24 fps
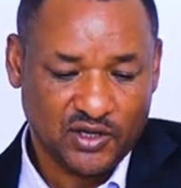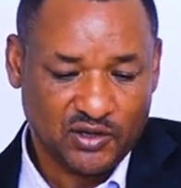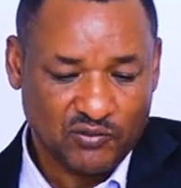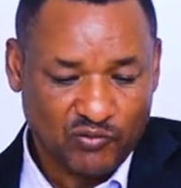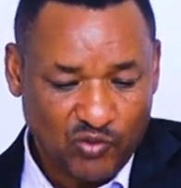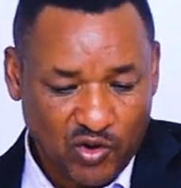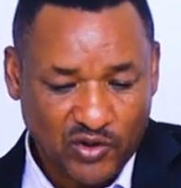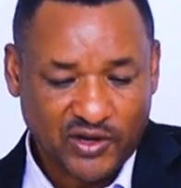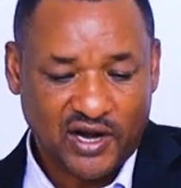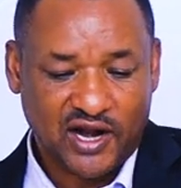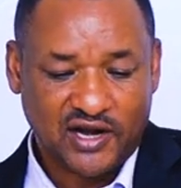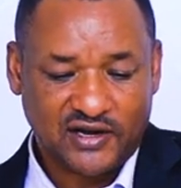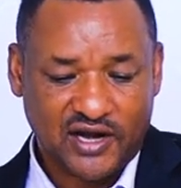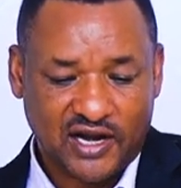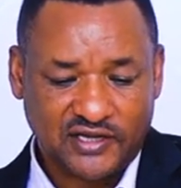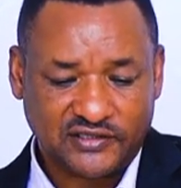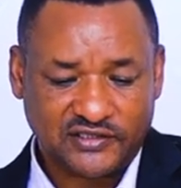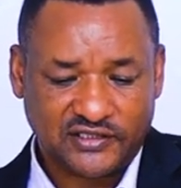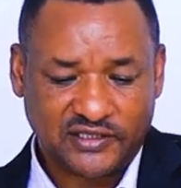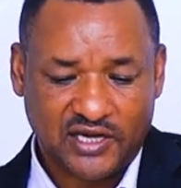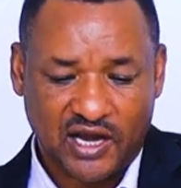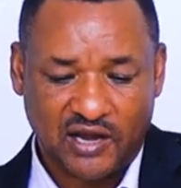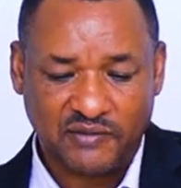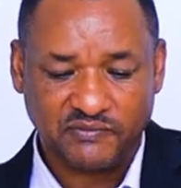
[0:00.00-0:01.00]
Moral
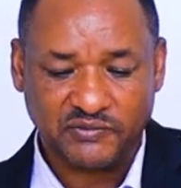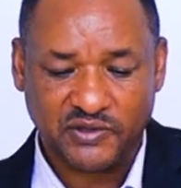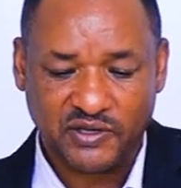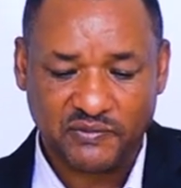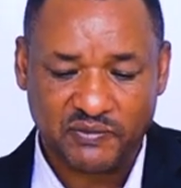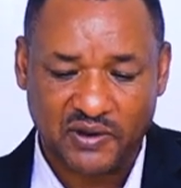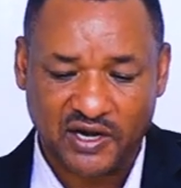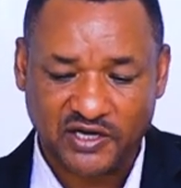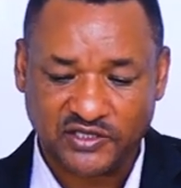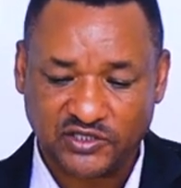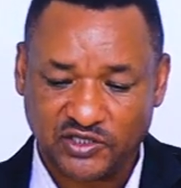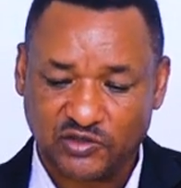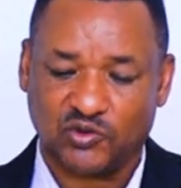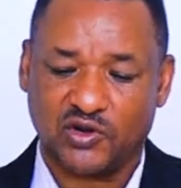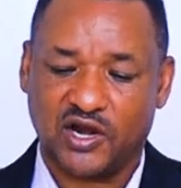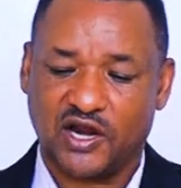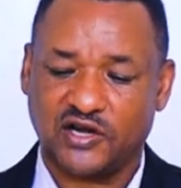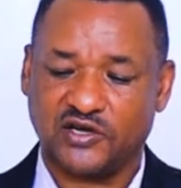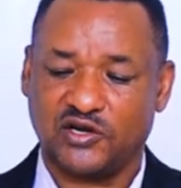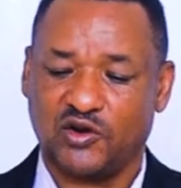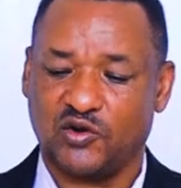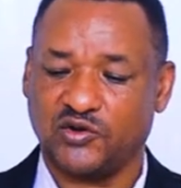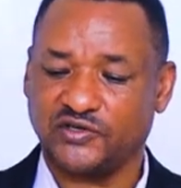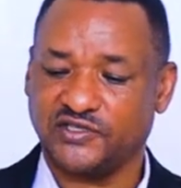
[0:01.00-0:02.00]
rights can be
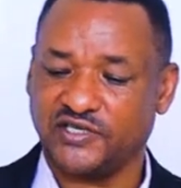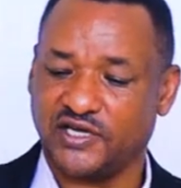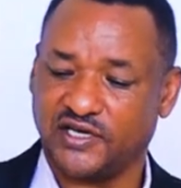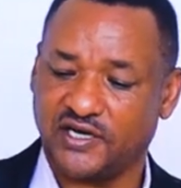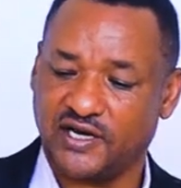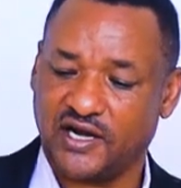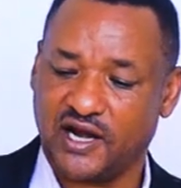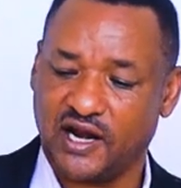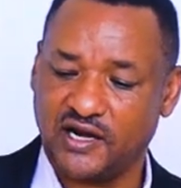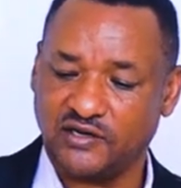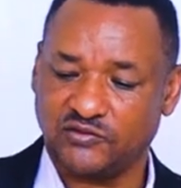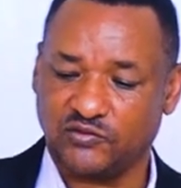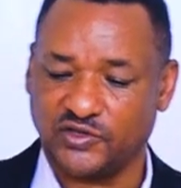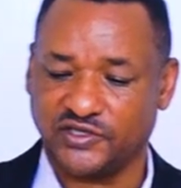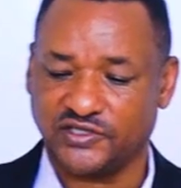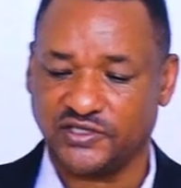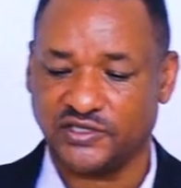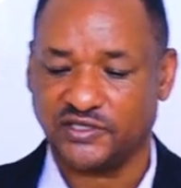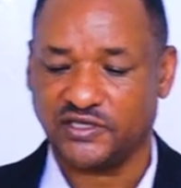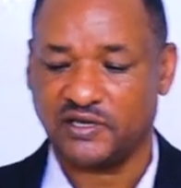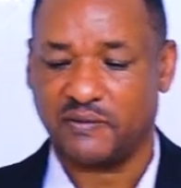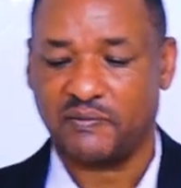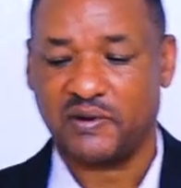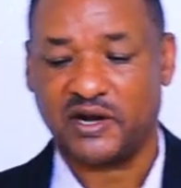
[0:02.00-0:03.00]
particular or general
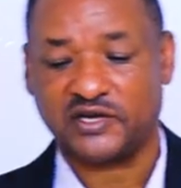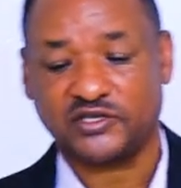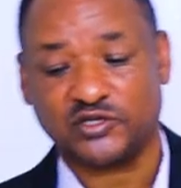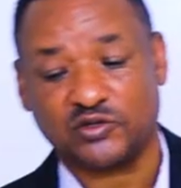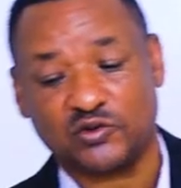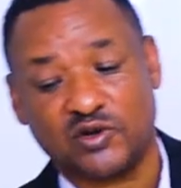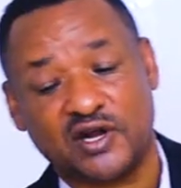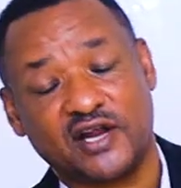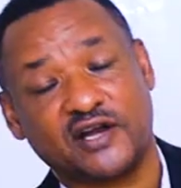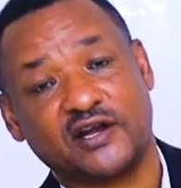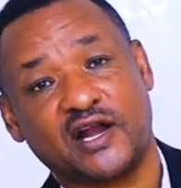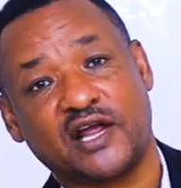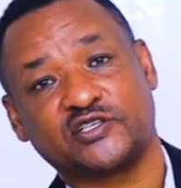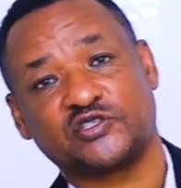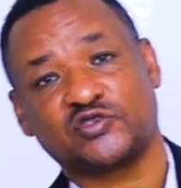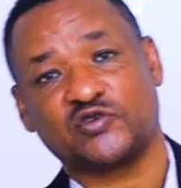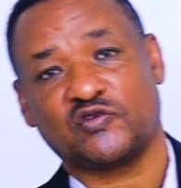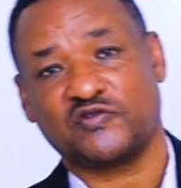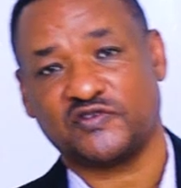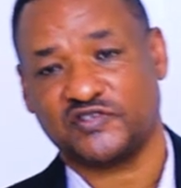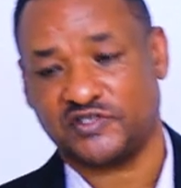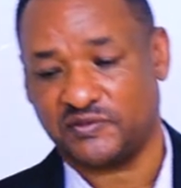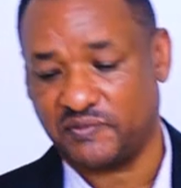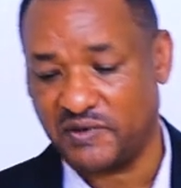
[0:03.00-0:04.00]
within the particular rights
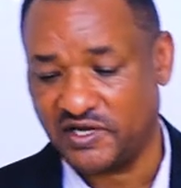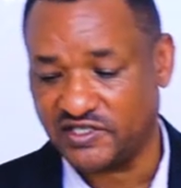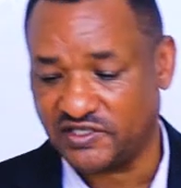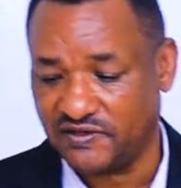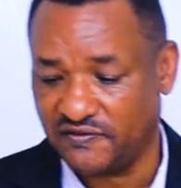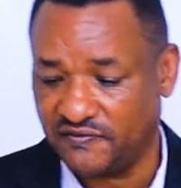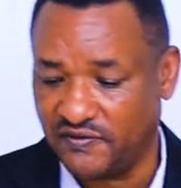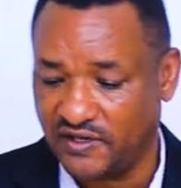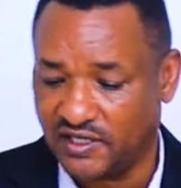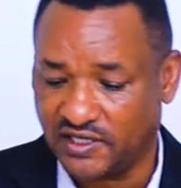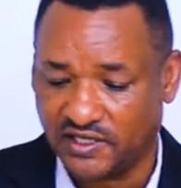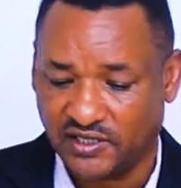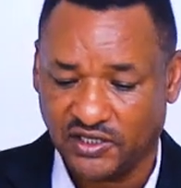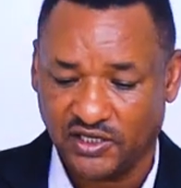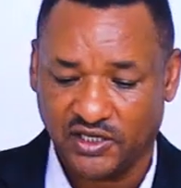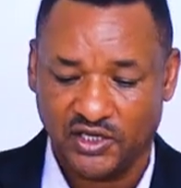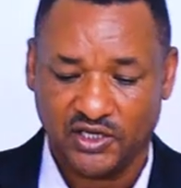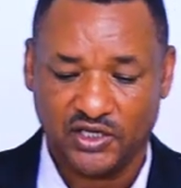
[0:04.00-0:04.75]
of specific